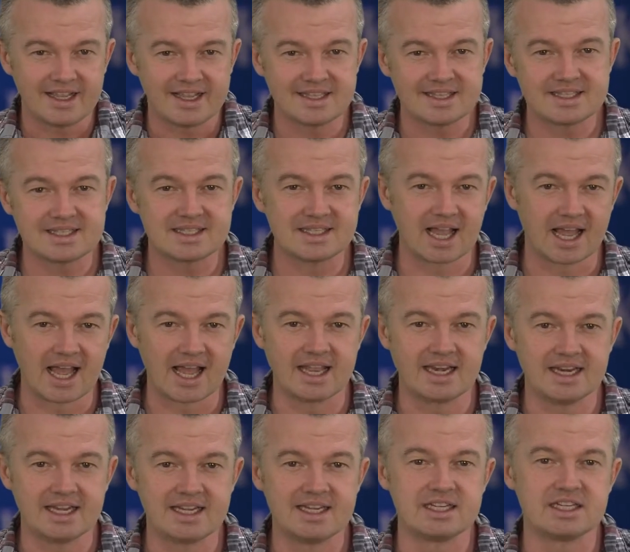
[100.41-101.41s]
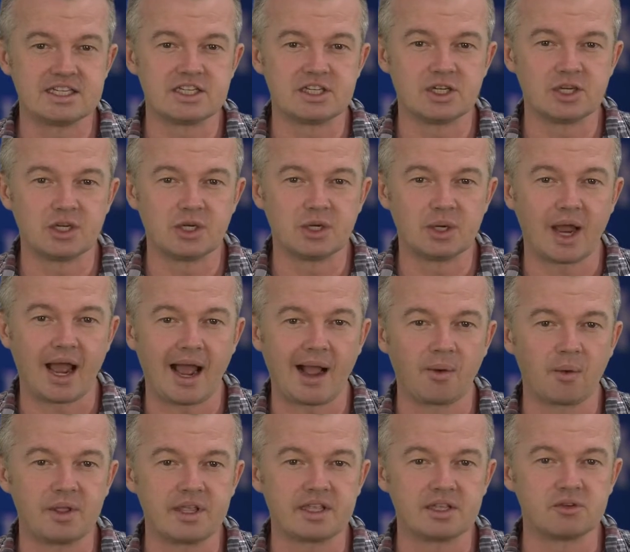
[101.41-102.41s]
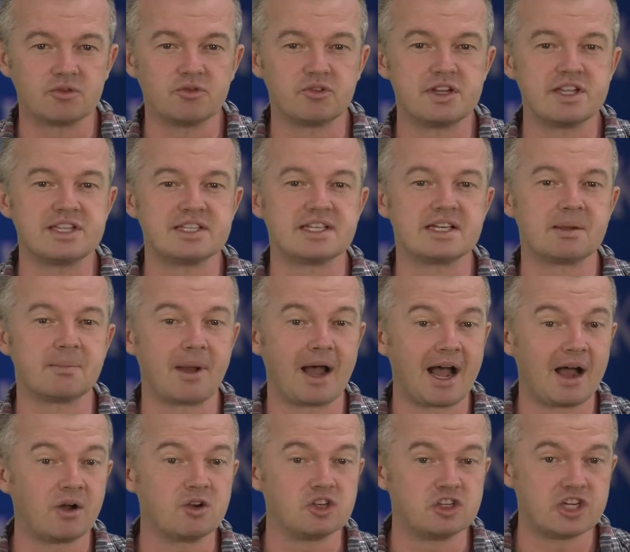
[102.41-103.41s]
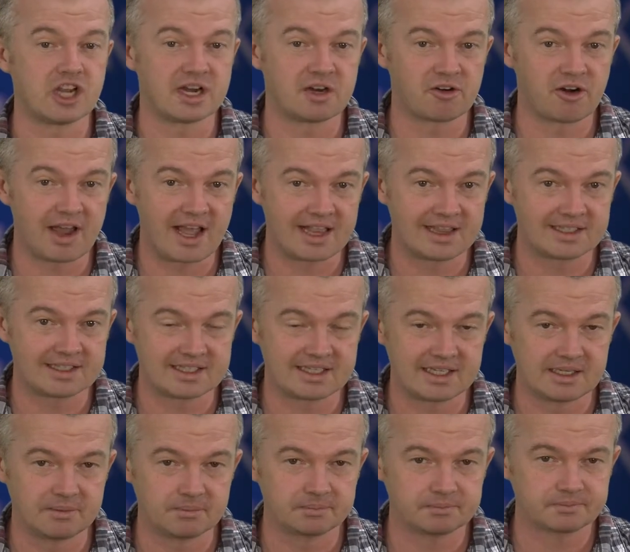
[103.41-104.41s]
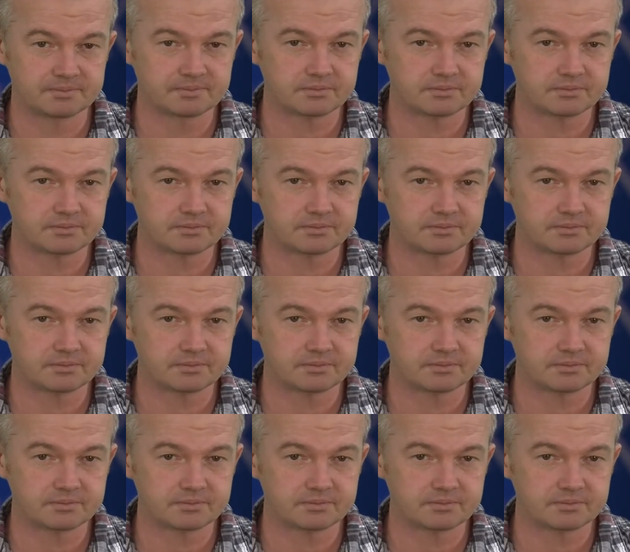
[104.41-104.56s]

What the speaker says: insight into how we can reason about generality.